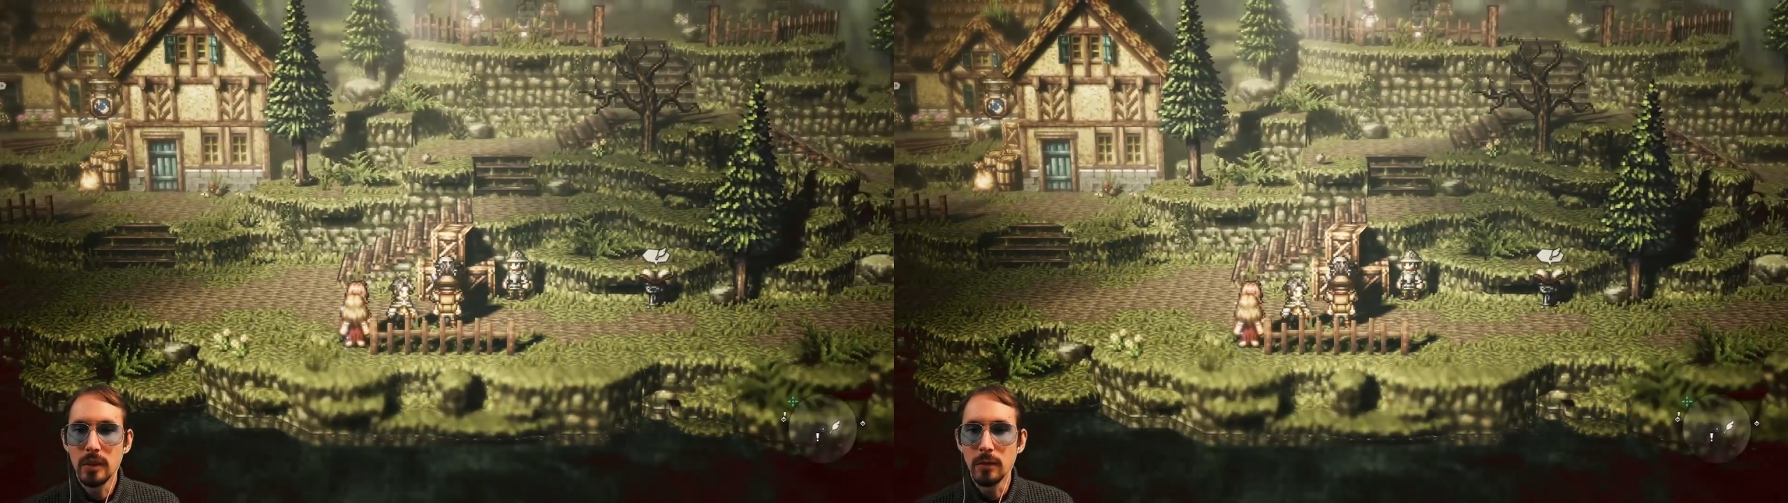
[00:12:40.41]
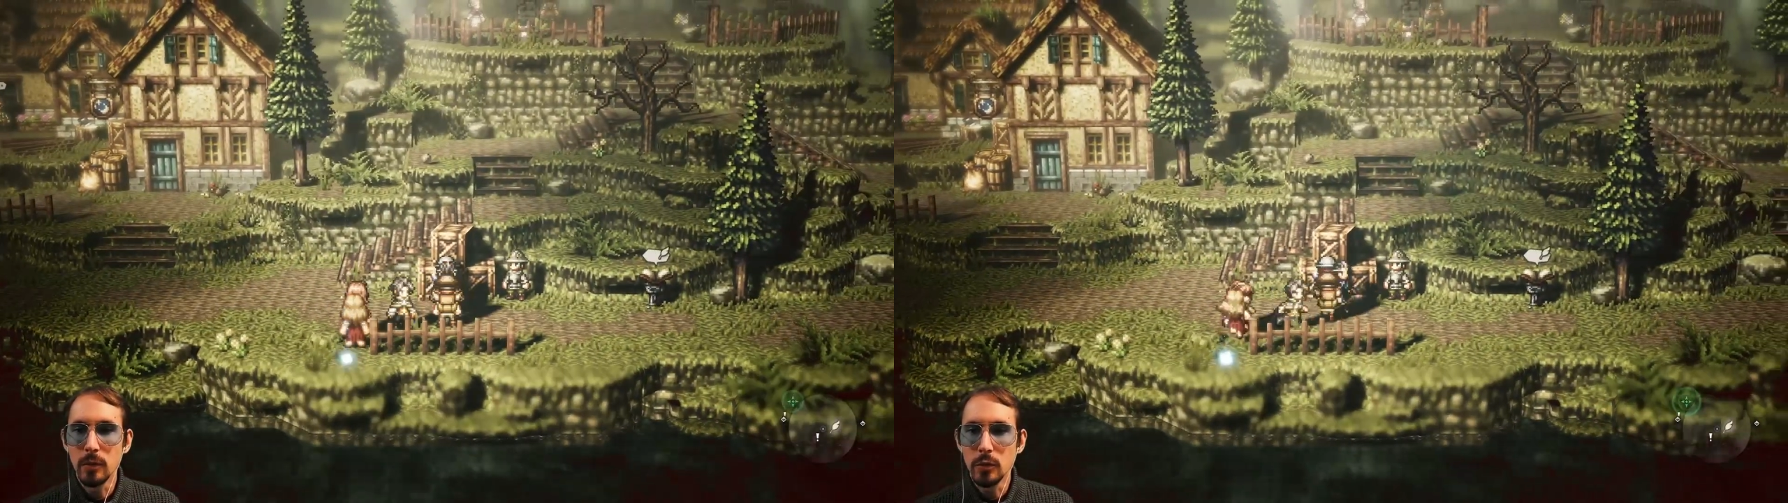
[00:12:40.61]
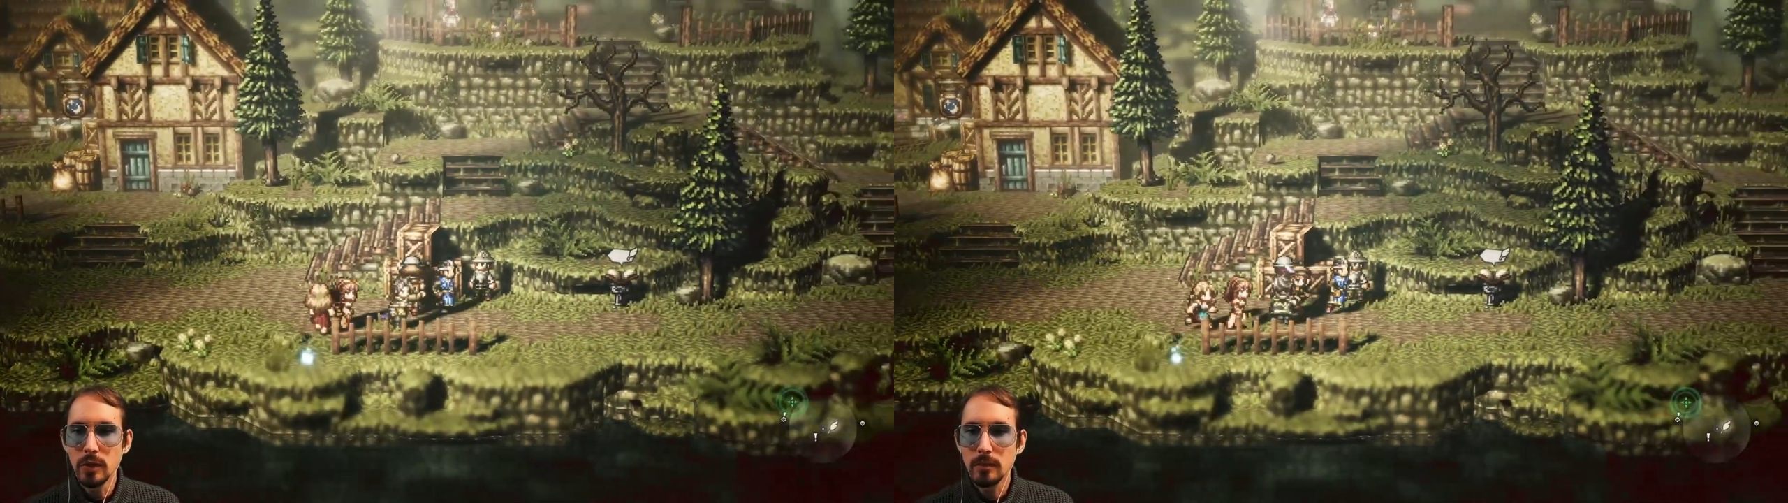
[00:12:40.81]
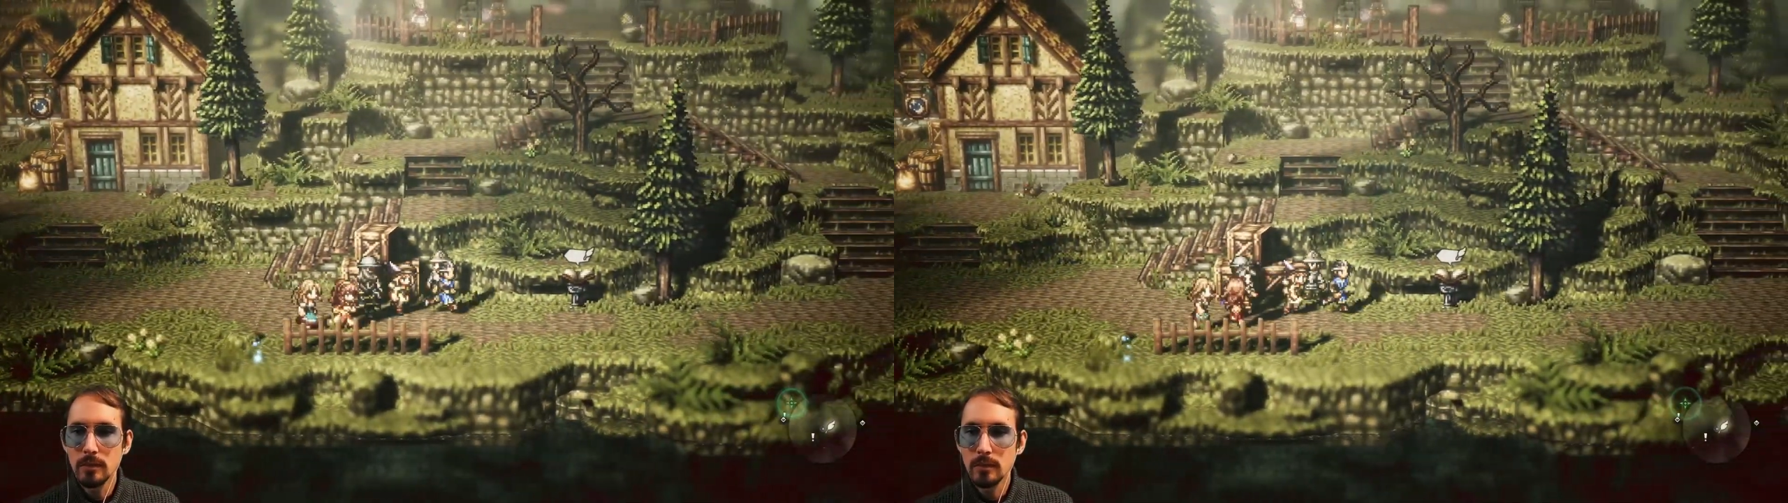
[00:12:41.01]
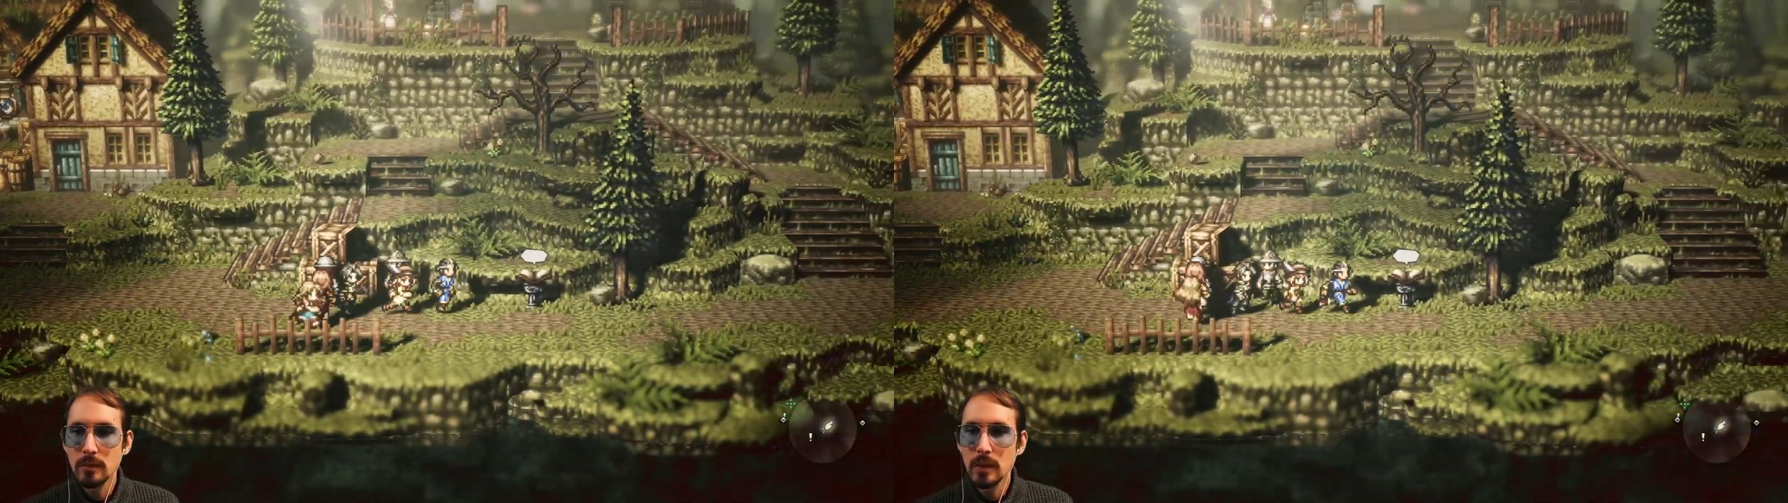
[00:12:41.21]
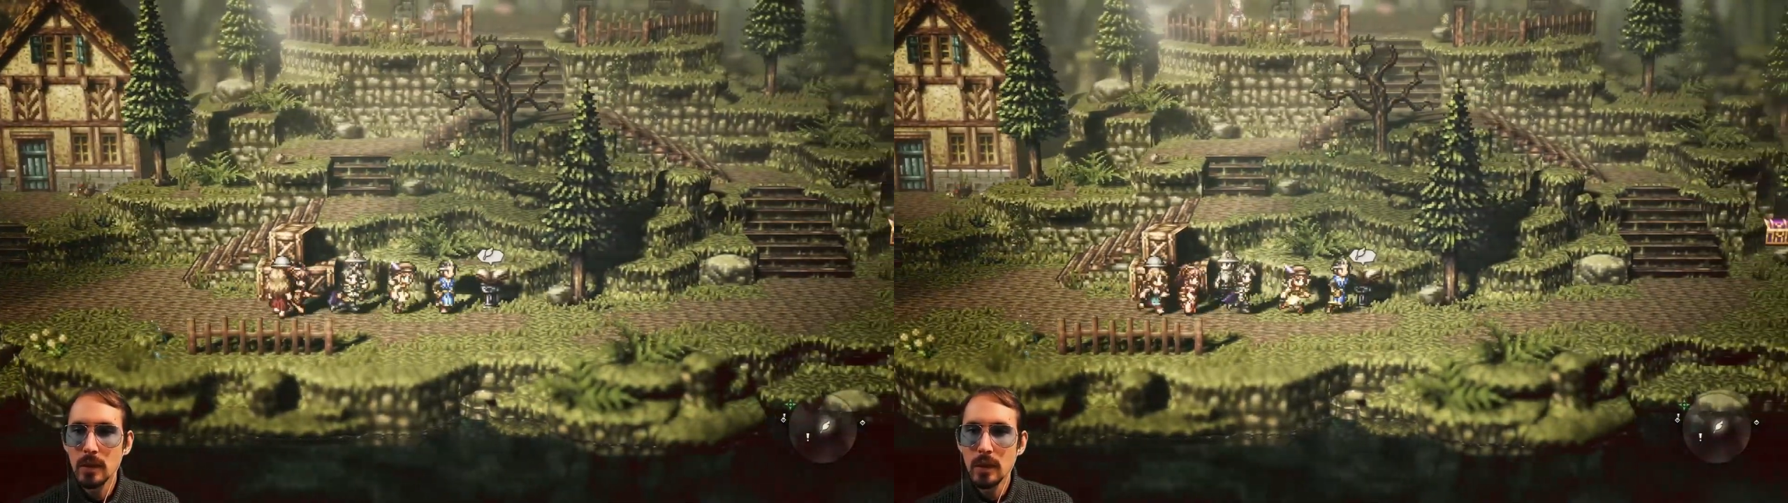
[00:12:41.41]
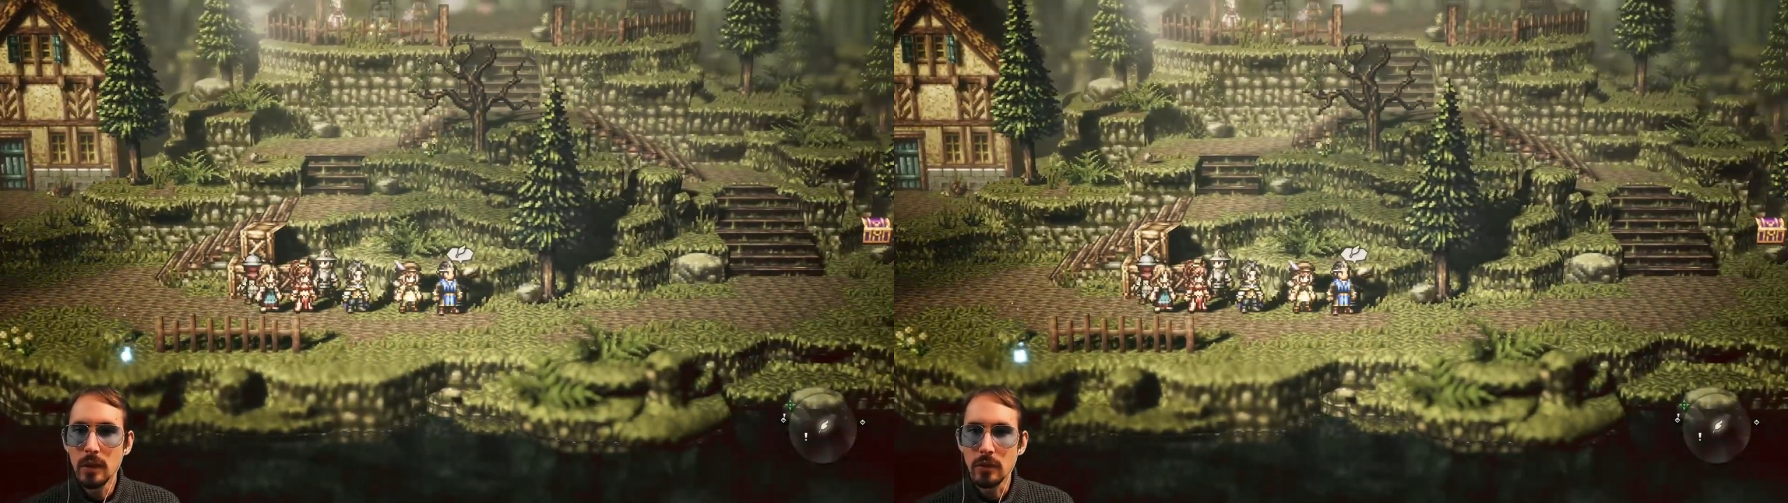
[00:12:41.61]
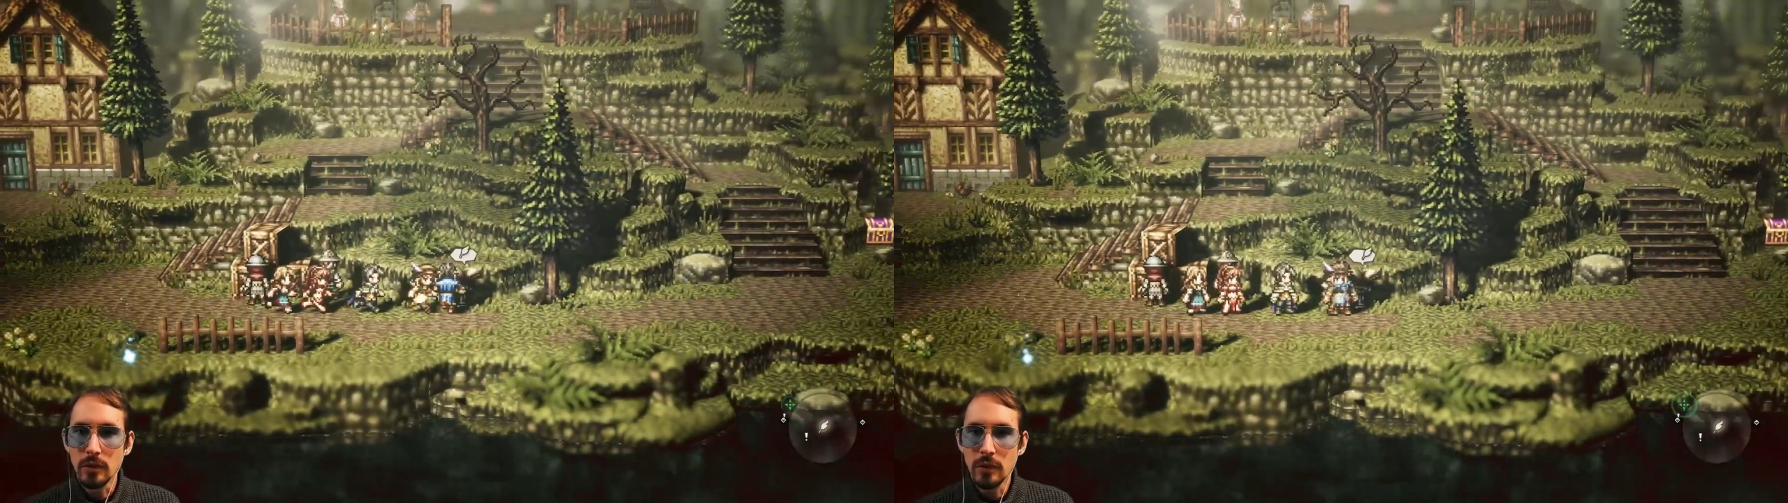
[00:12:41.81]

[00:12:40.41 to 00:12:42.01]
in the future. Here's